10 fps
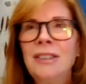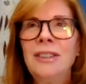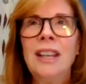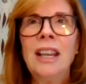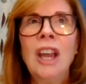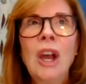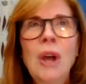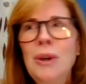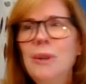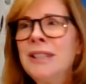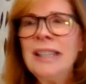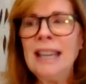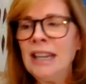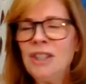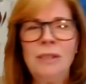And you think, who's
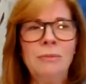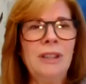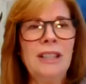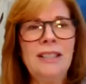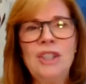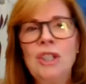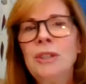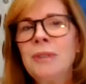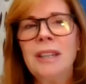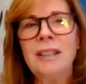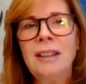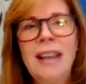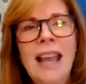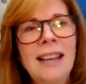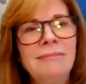engaging with these children
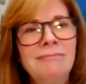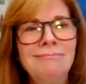that,